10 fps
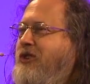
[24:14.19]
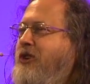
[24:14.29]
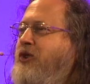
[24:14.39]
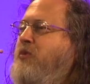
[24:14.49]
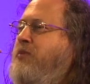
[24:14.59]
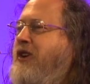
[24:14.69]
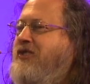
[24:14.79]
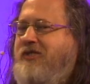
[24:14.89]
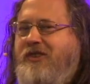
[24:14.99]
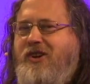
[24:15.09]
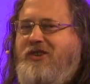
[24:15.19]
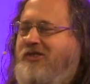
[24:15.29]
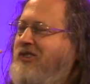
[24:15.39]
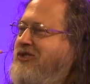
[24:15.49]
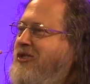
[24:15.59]
GNU plus Linux
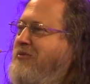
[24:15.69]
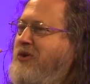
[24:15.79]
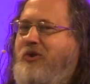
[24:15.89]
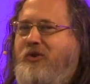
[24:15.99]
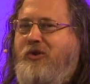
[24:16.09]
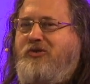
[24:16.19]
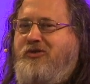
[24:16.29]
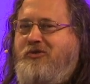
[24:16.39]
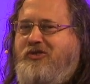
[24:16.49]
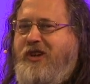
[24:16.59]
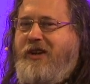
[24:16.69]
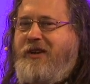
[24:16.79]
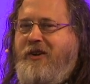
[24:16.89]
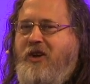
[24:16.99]
system, you can also say,